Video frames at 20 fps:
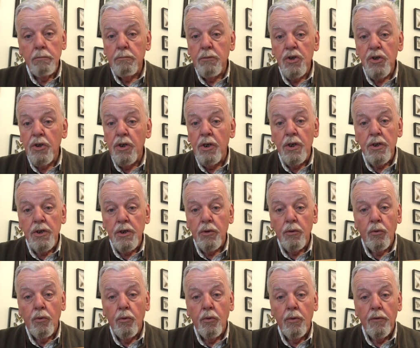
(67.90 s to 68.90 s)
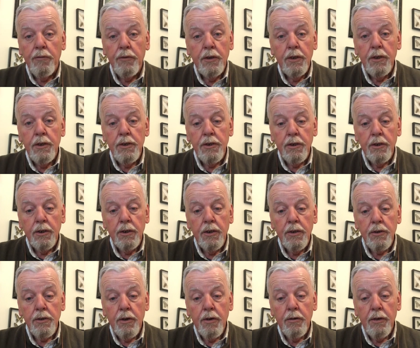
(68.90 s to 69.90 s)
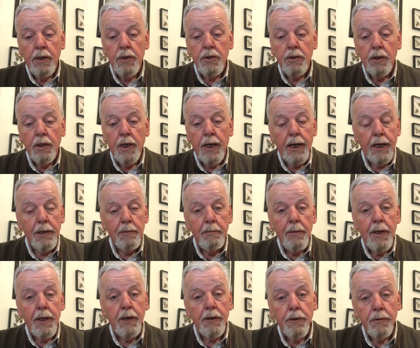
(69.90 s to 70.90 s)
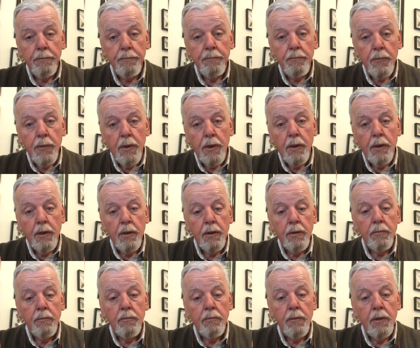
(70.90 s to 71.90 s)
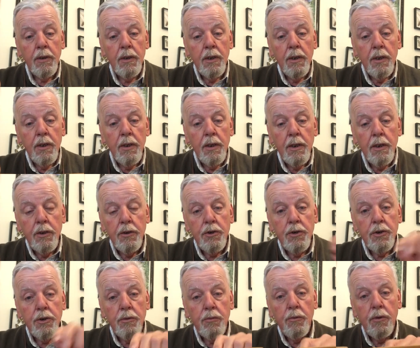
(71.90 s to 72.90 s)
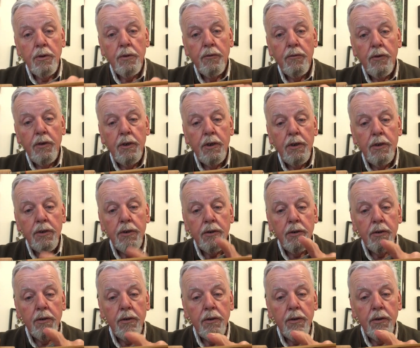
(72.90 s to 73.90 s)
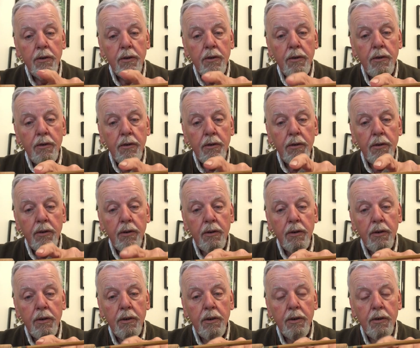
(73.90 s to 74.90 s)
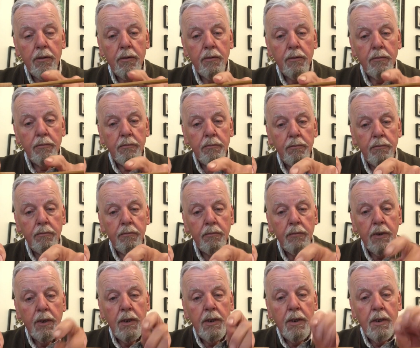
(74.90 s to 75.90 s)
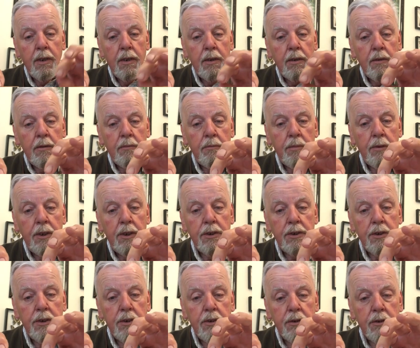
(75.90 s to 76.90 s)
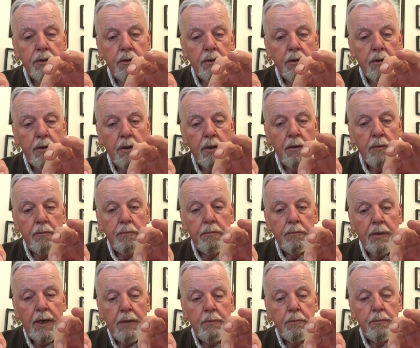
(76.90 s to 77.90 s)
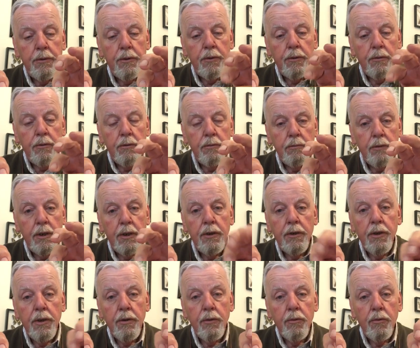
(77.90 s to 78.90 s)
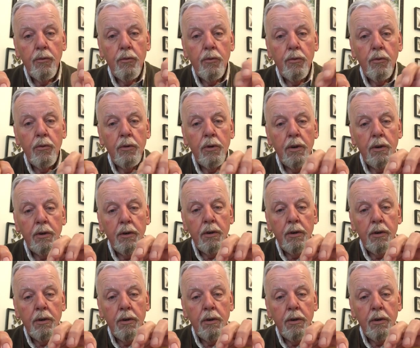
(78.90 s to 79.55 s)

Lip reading: Seeing that all of these things are actually handmade. Each one of these little pieces are bamboo, and they're all